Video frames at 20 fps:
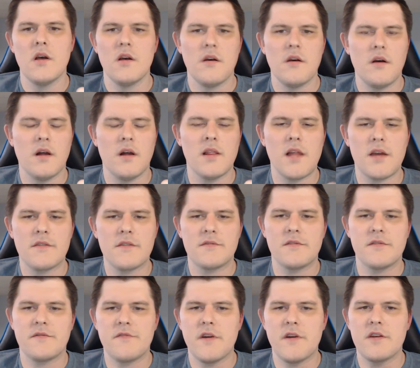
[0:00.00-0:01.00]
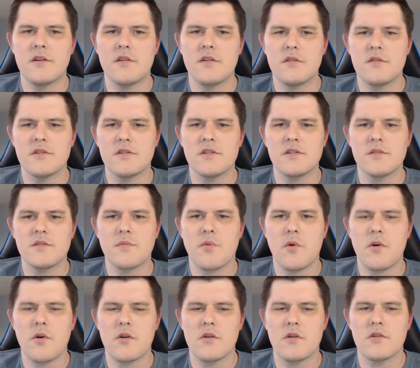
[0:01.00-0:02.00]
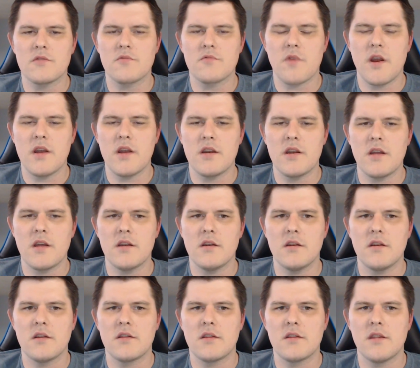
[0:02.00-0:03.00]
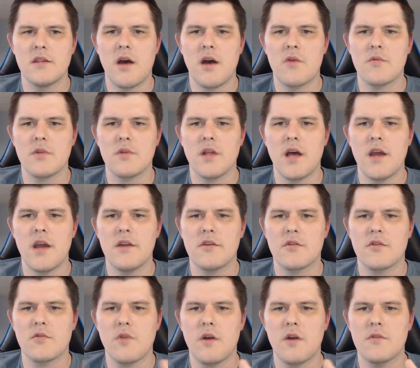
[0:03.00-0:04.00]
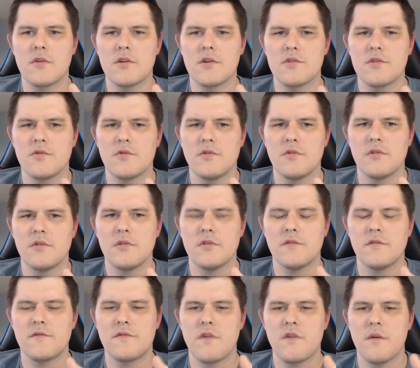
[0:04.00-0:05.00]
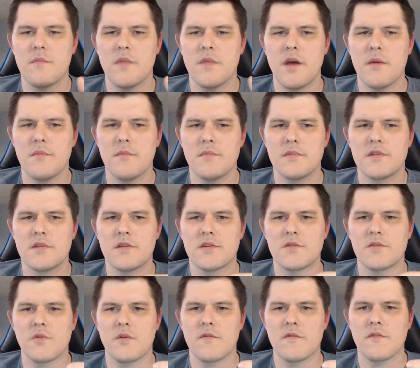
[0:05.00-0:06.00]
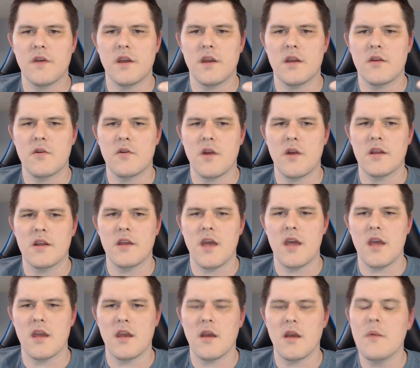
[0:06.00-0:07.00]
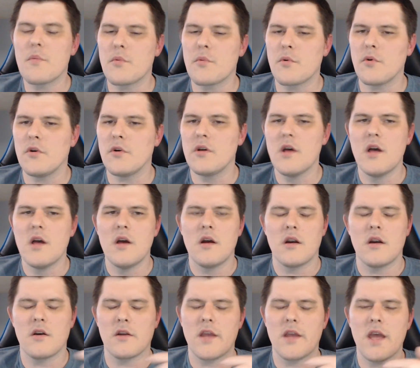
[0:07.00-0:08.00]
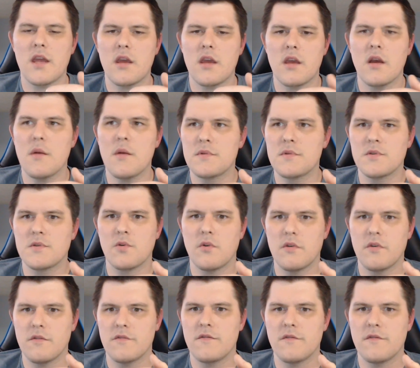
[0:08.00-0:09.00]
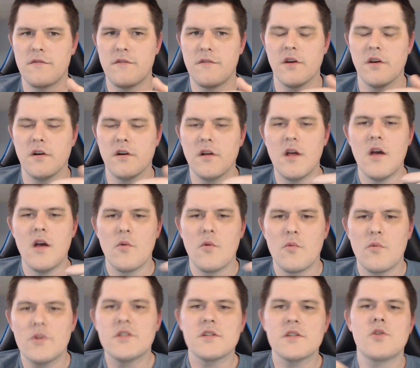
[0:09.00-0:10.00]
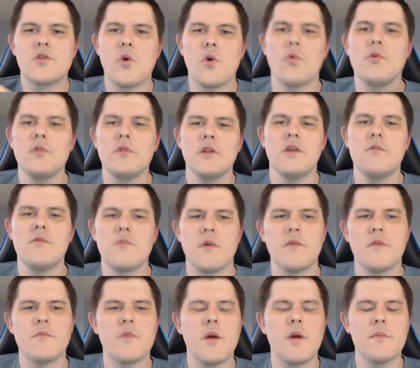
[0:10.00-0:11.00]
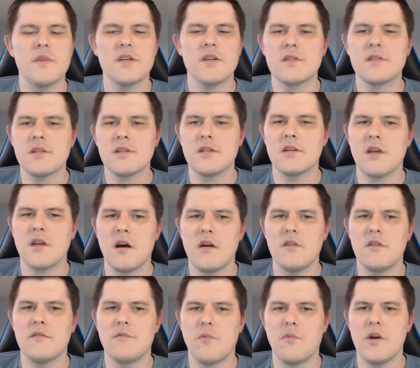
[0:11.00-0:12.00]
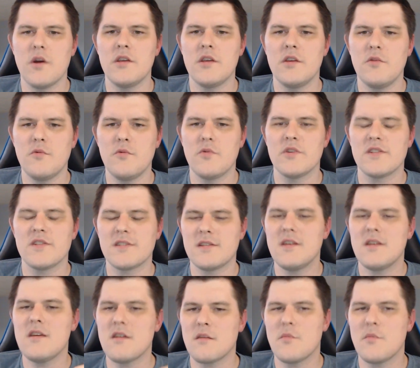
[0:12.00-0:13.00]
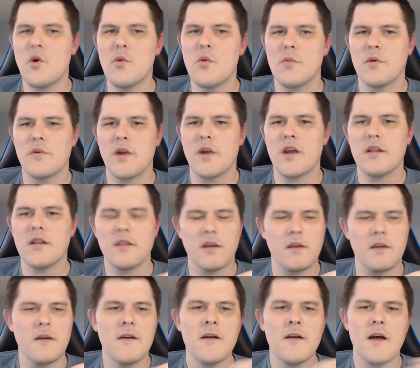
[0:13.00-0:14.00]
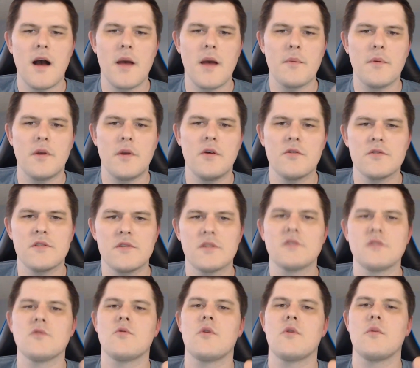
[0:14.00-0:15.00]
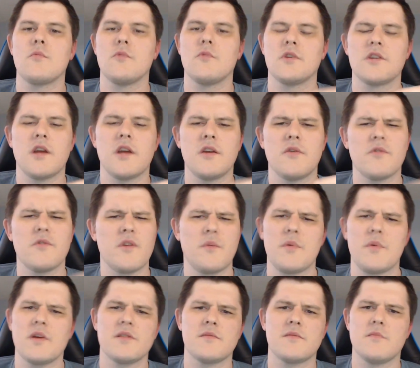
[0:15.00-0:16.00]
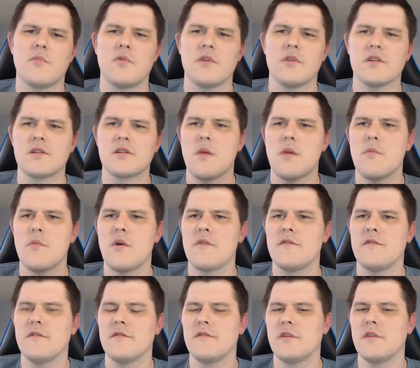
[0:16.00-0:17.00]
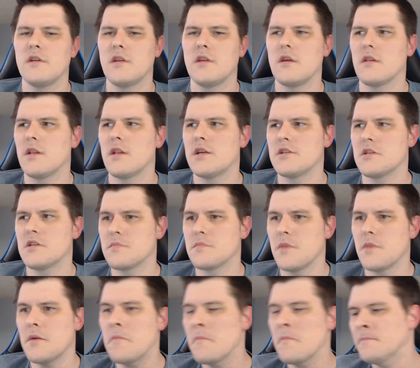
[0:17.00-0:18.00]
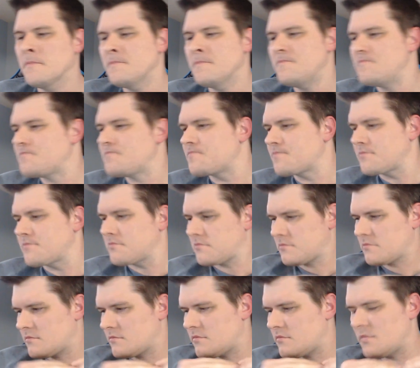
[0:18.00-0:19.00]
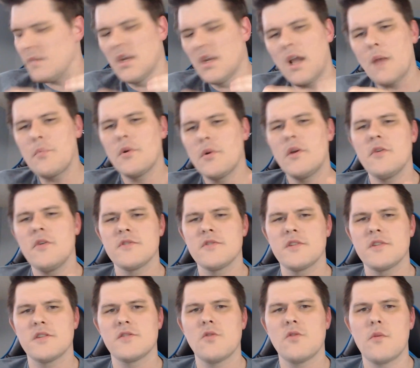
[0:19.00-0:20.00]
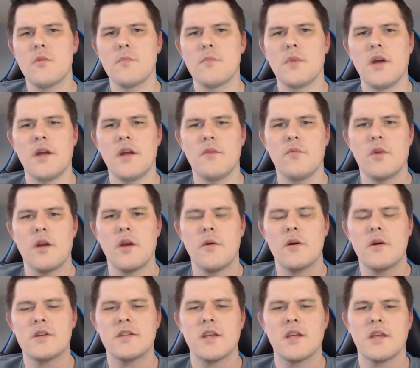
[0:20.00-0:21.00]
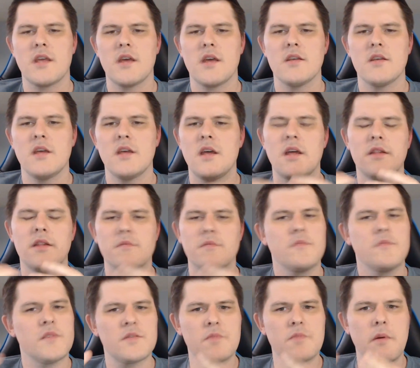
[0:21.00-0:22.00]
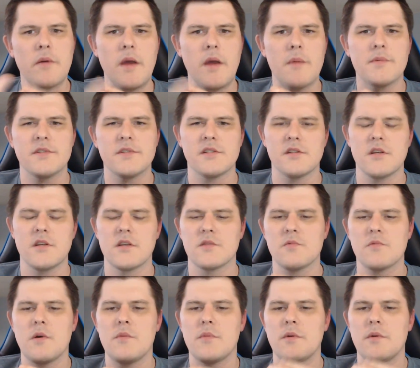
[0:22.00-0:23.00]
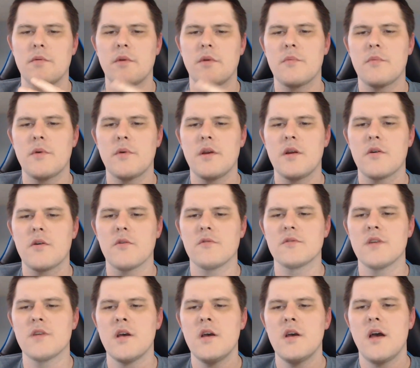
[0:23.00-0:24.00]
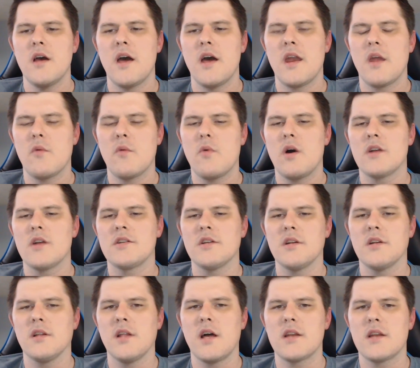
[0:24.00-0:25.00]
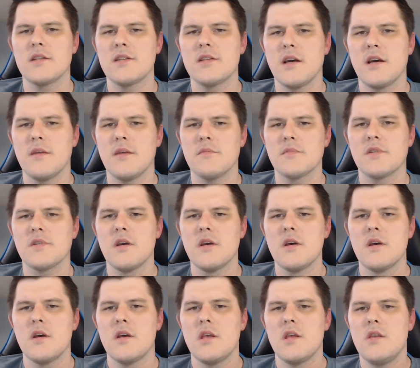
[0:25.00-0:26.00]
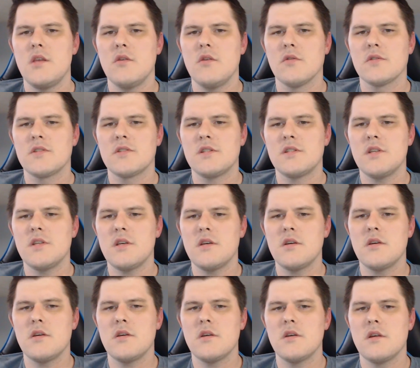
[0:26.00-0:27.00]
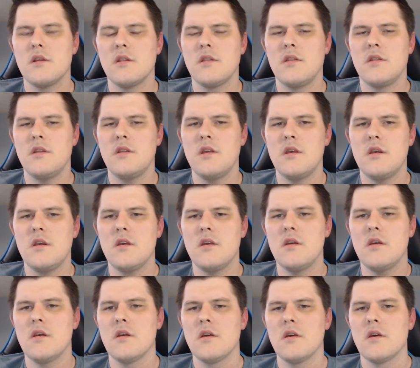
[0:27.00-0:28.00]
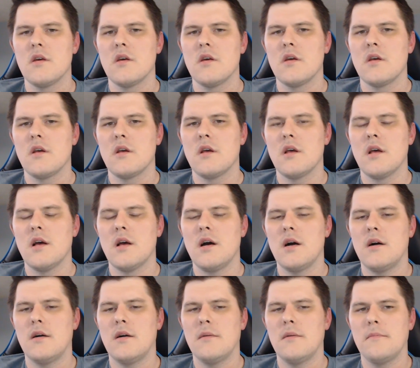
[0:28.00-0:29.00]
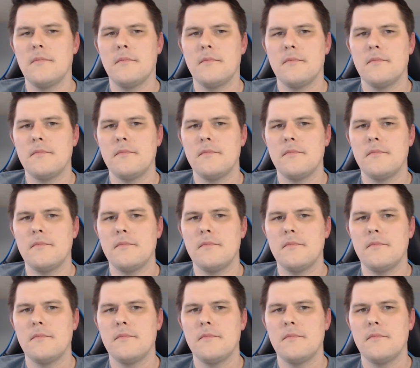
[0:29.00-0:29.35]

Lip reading: a lot of defenders and supporters, right? And now rely on your crowd control from them to sort of like create a ganging up rule or a ganging up sort of feel, which is totally reminiscent of what you would see in a MOBA, right? Like, I play Heroes of the Storm, which I know they base more of this game off of League of Legends, but I play Heroes of the Storm, and when I watch that game, this probably happens in League as well, but when I play Heroes and I watch it, a lot of times you'll see the, you